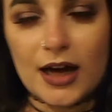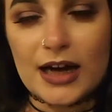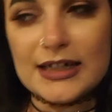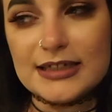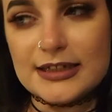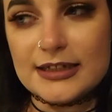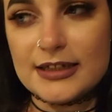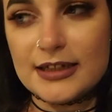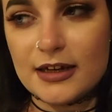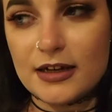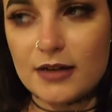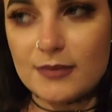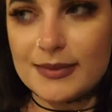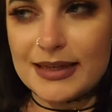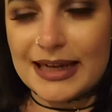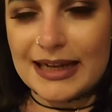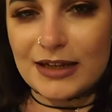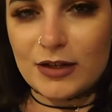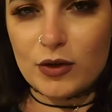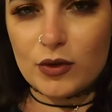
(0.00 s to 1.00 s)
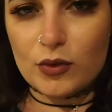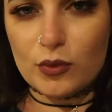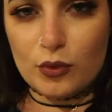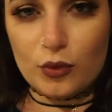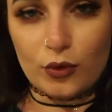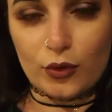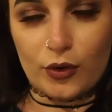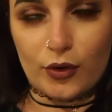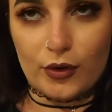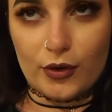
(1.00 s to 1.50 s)
I didn't end up getting
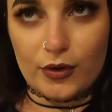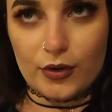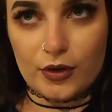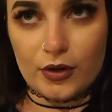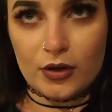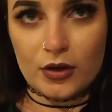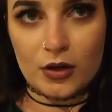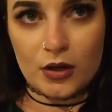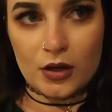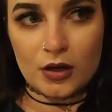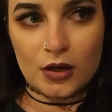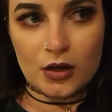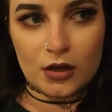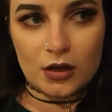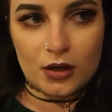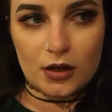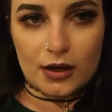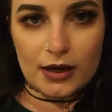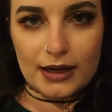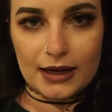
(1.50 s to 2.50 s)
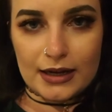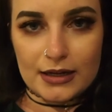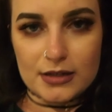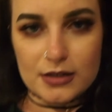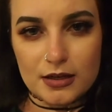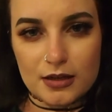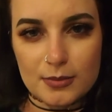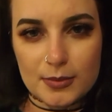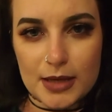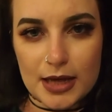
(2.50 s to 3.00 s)
udon. I
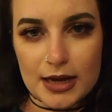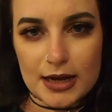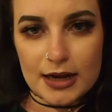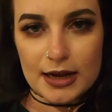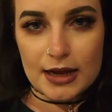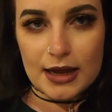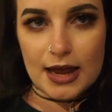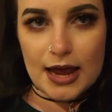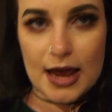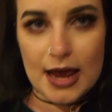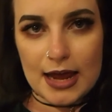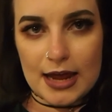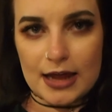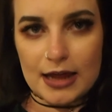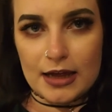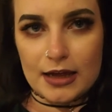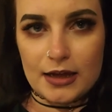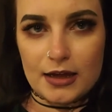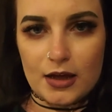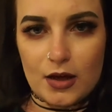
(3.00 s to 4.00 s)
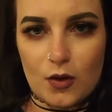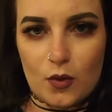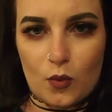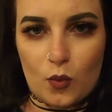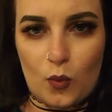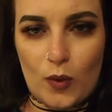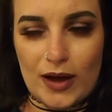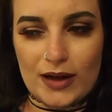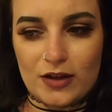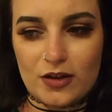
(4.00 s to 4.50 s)
ended up getting a
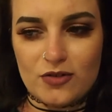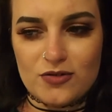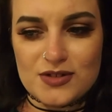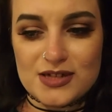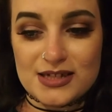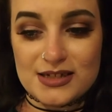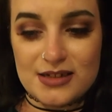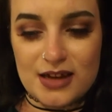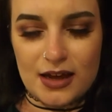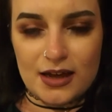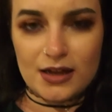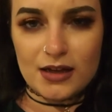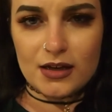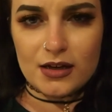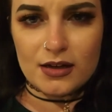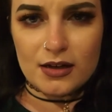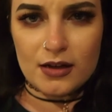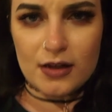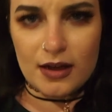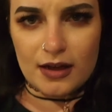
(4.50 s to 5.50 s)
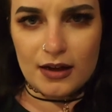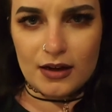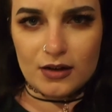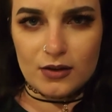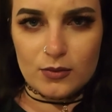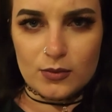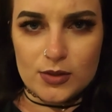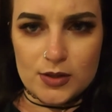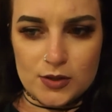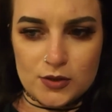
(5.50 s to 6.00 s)
Wagyu steak and
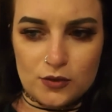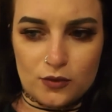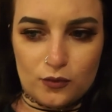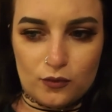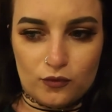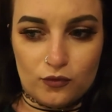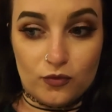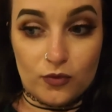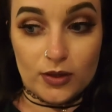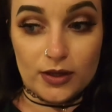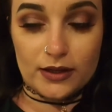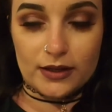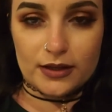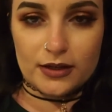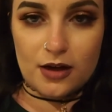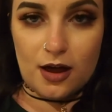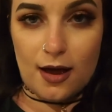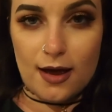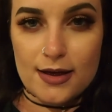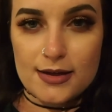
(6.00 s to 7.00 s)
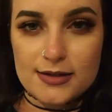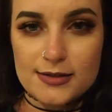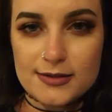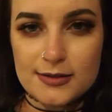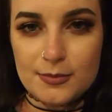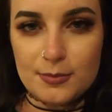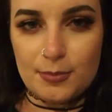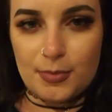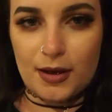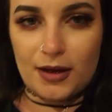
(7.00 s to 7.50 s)
it was really nice,
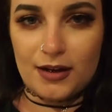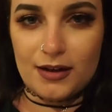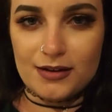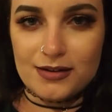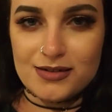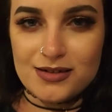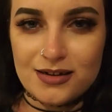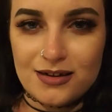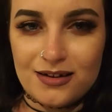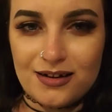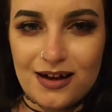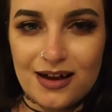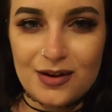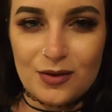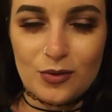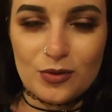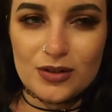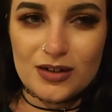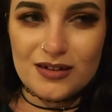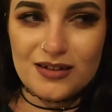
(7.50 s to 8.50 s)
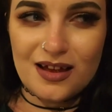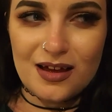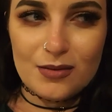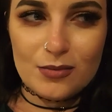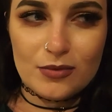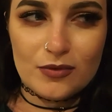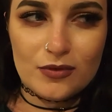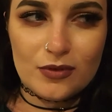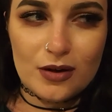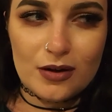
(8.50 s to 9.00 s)
but I ordered that
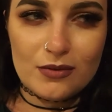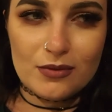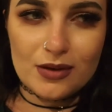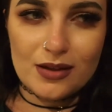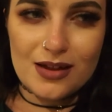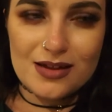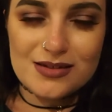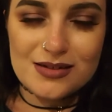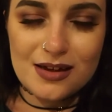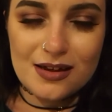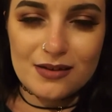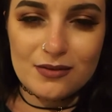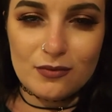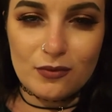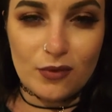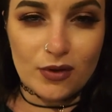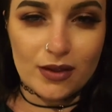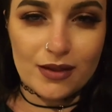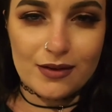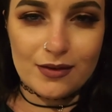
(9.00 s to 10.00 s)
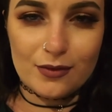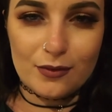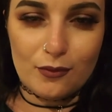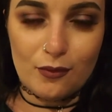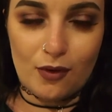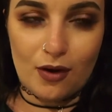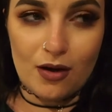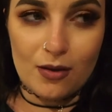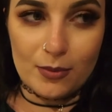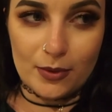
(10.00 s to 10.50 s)
before I realized I had really good
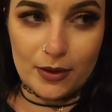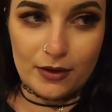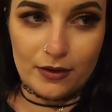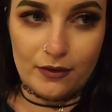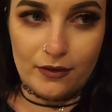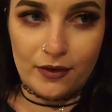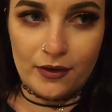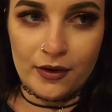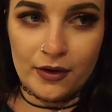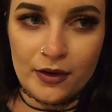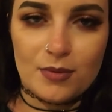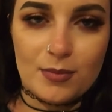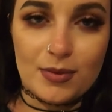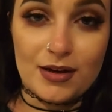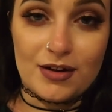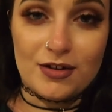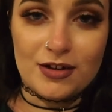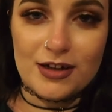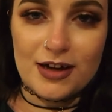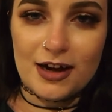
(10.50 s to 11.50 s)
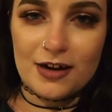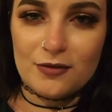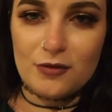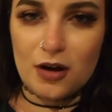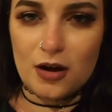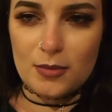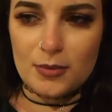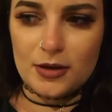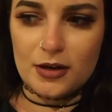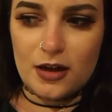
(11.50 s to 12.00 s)
ramen. But Clint had
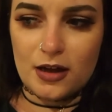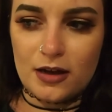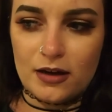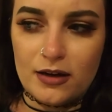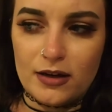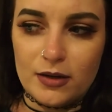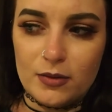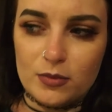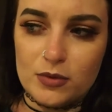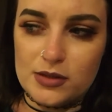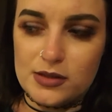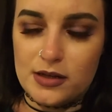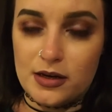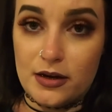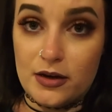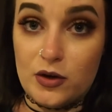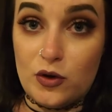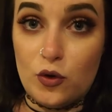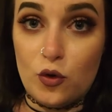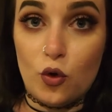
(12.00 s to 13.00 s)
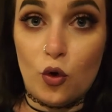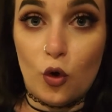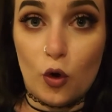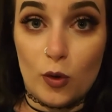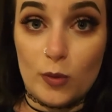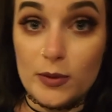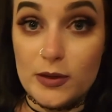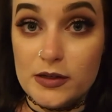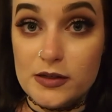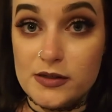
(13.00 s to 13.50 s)
ramen and it was
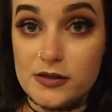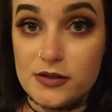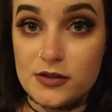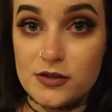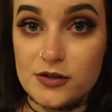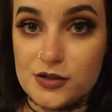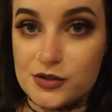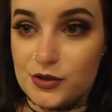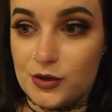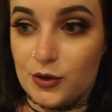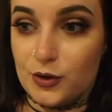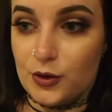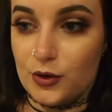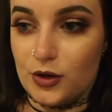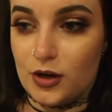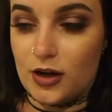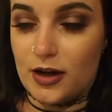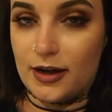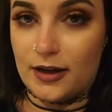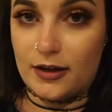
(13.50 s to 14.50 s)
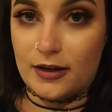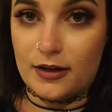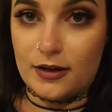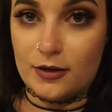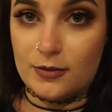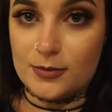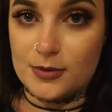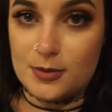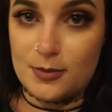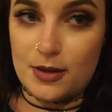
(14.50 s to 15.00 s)
enormous, so I
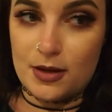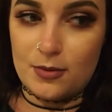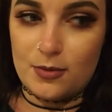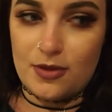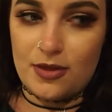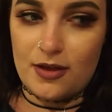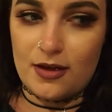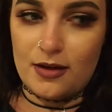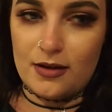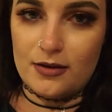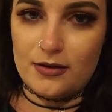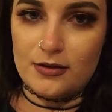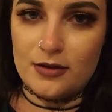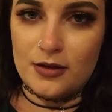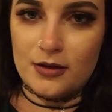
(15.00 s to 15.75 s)
helped him out with that.